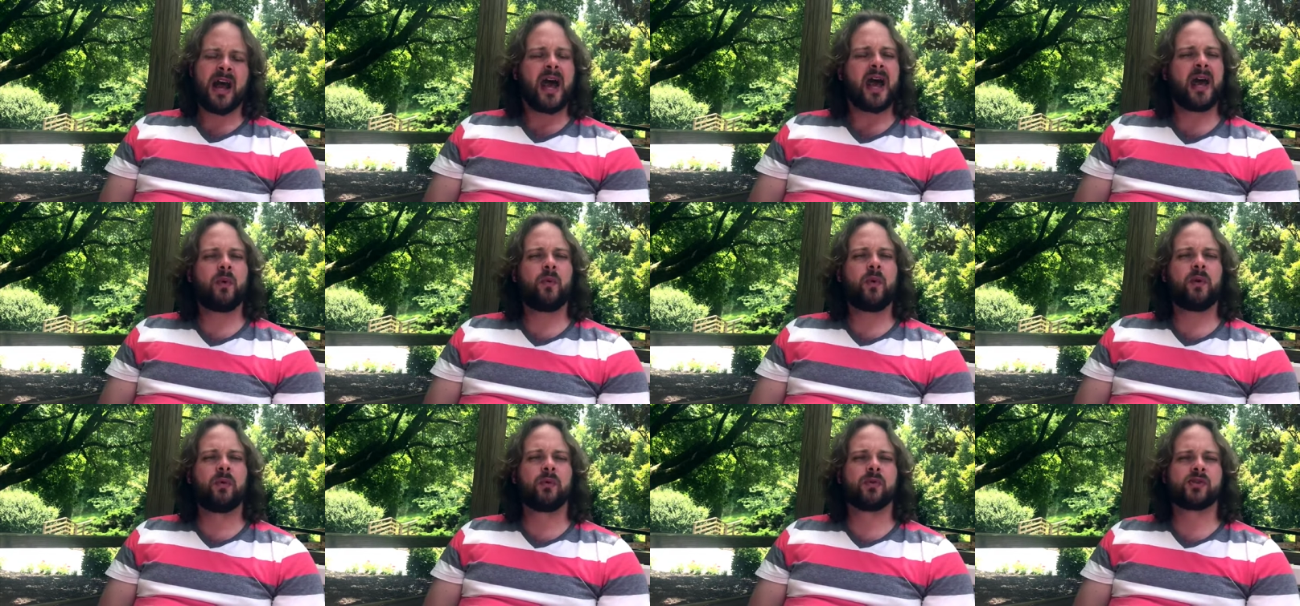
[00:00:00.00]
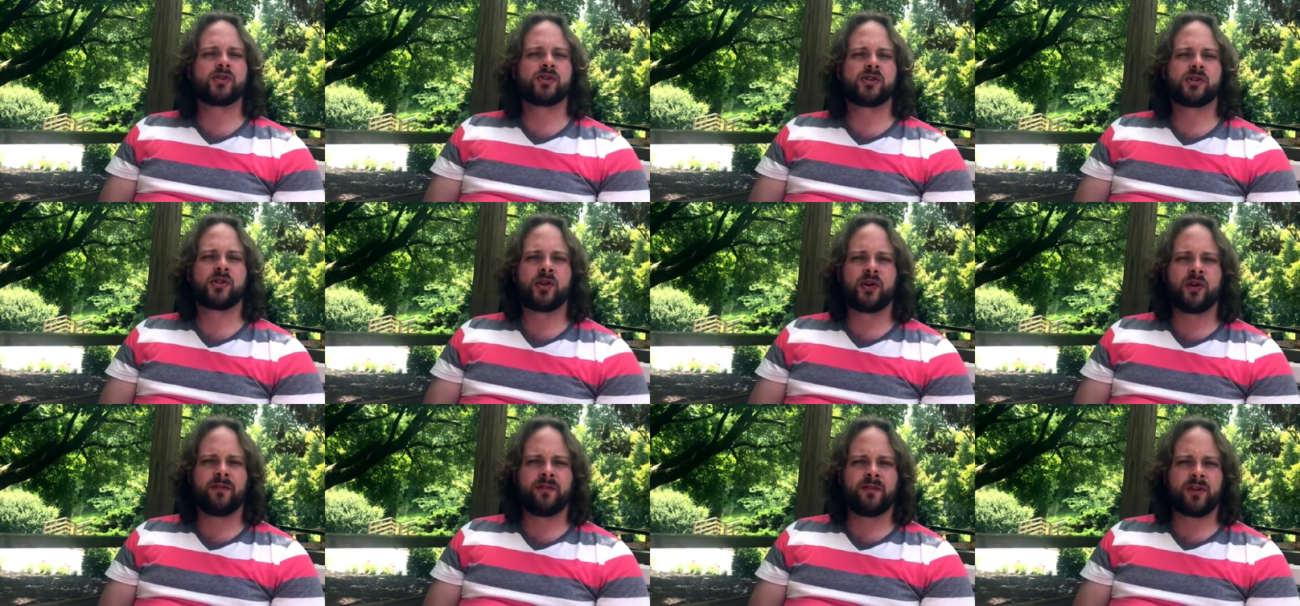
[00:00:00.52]
and we will
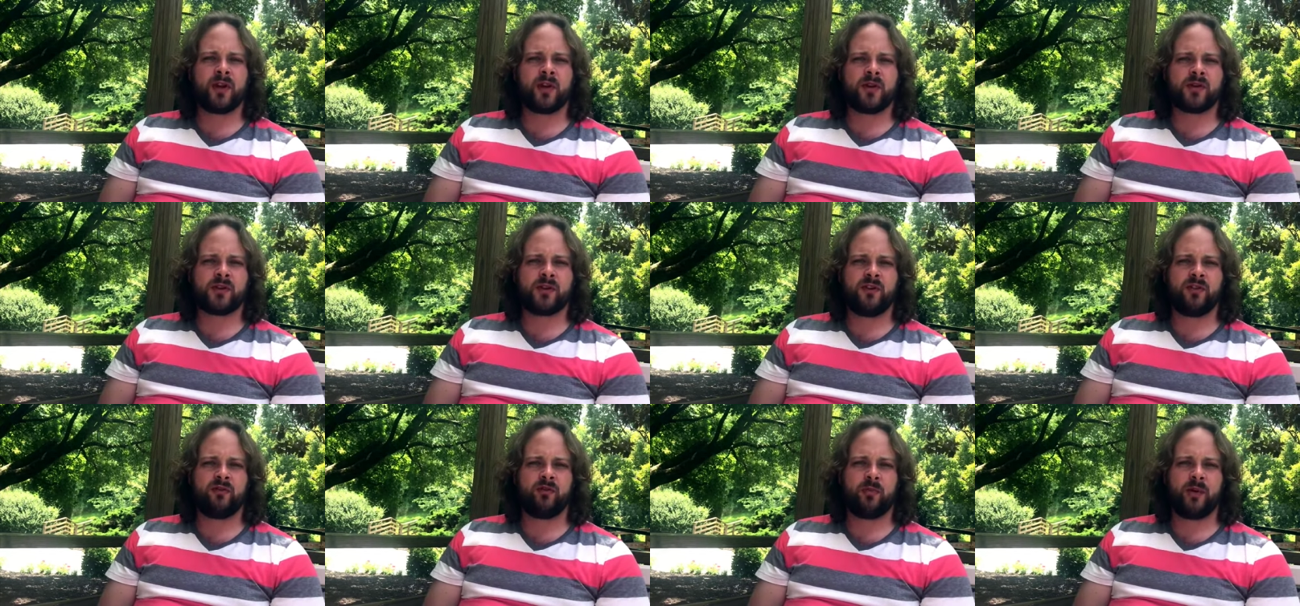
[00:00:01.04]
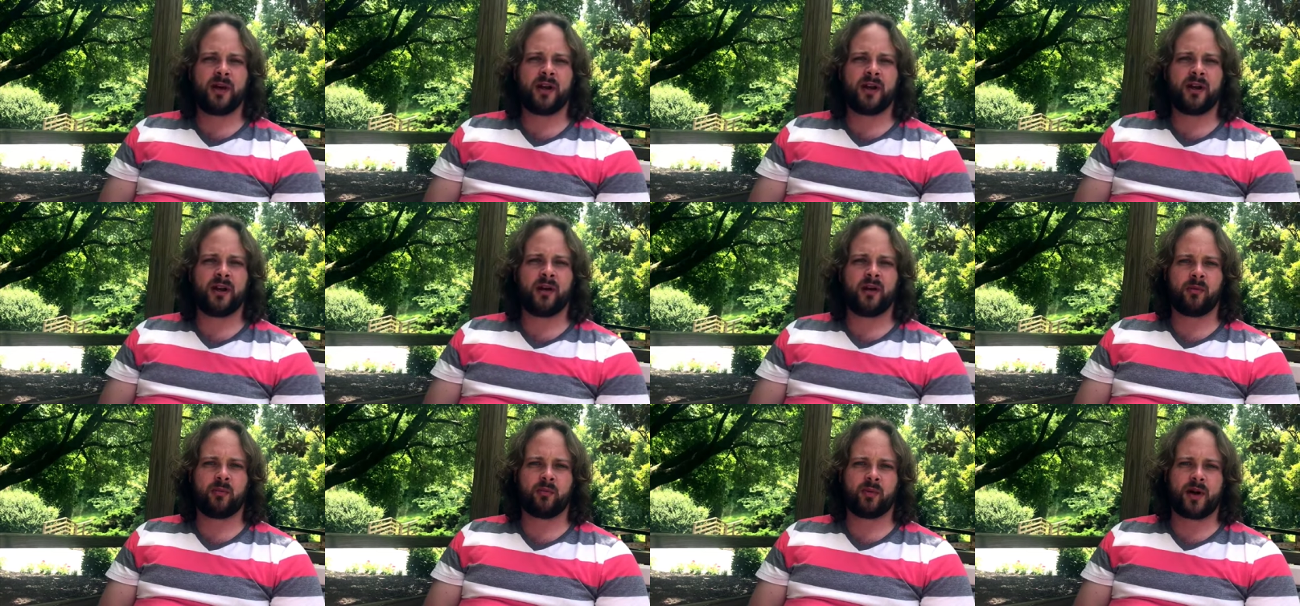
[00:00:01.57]
serve those who've
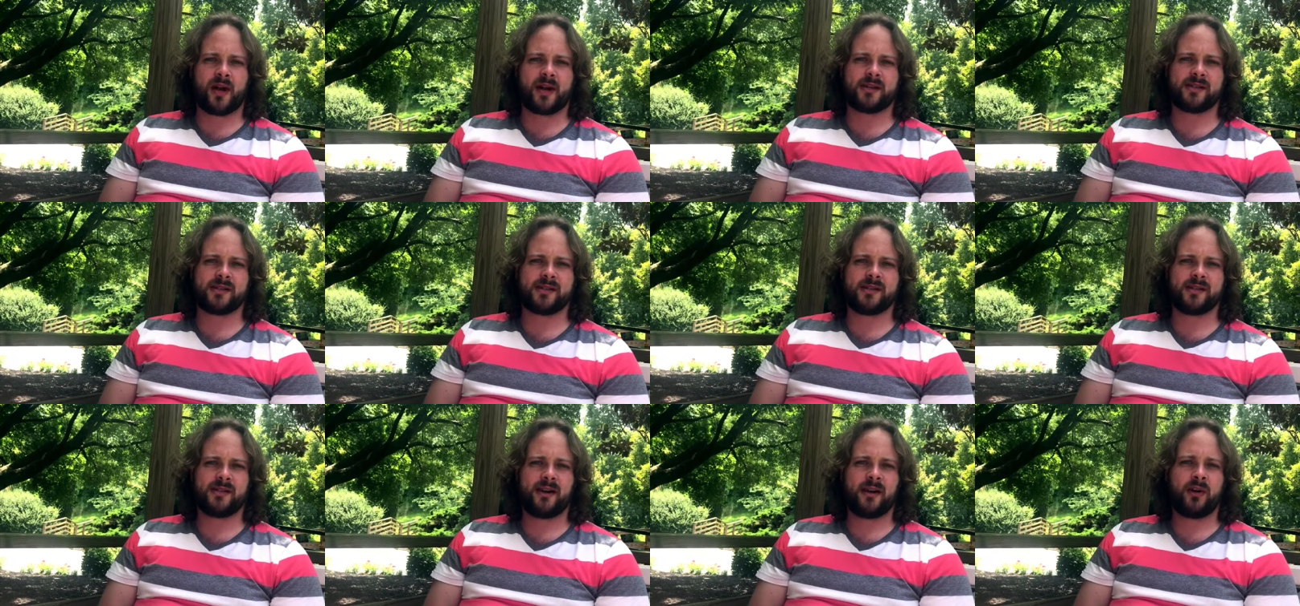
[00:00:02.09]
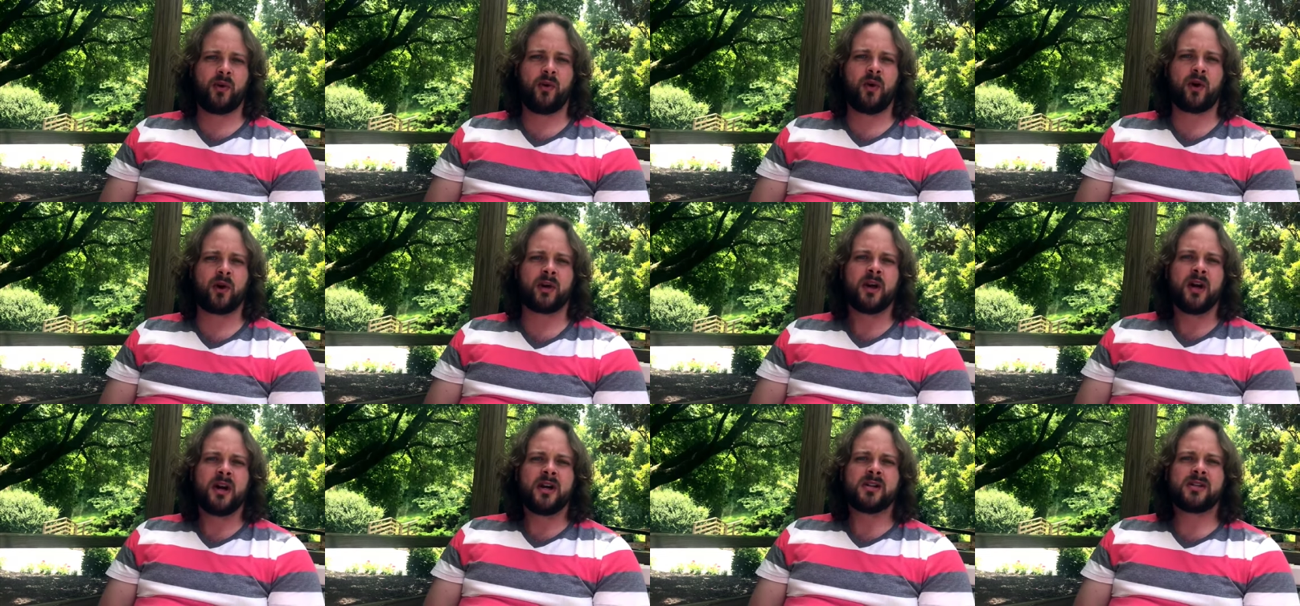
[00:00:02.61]
been oppressed and who
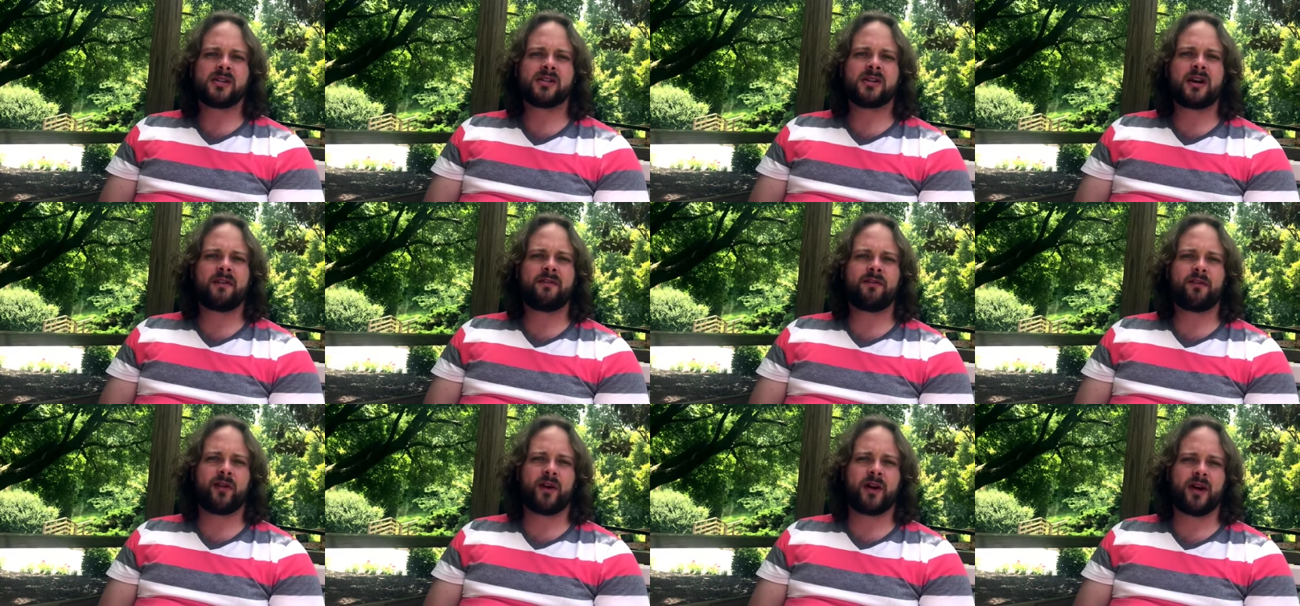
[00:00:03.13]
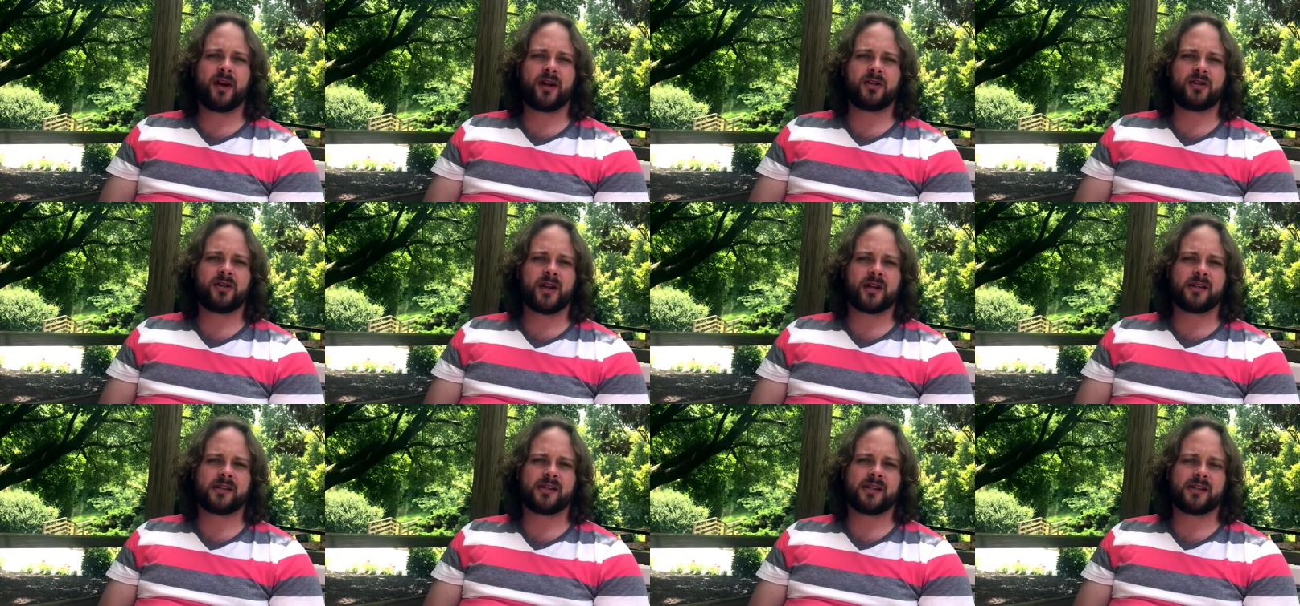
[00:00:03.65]
are suffering
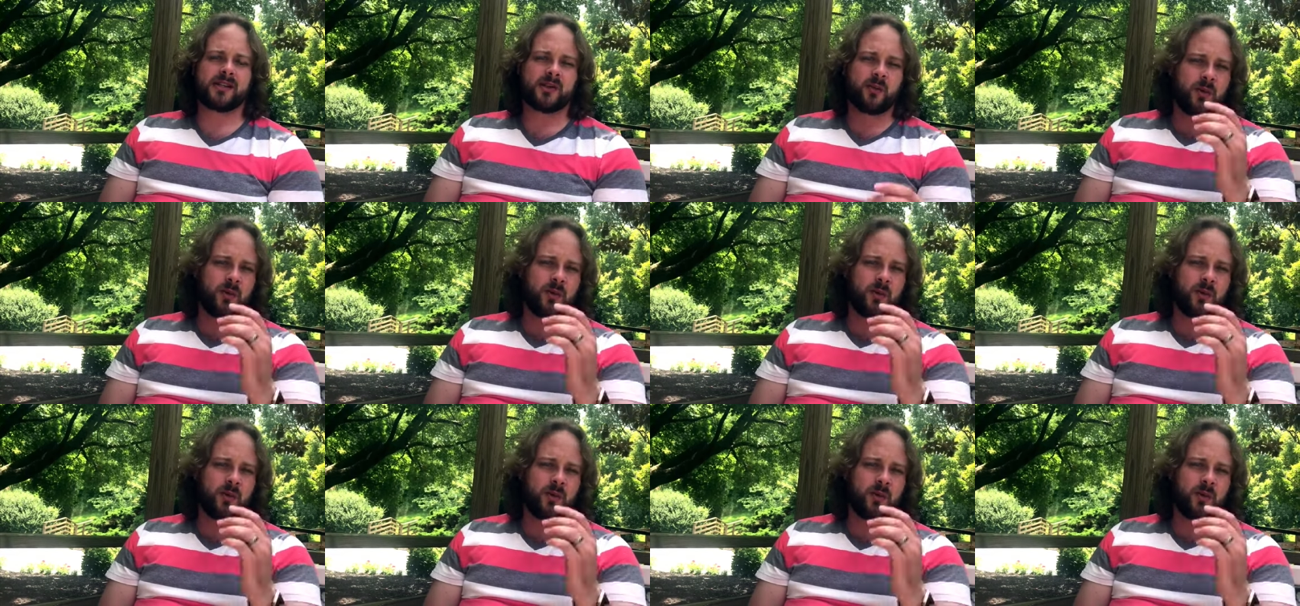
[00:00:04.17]
injustice,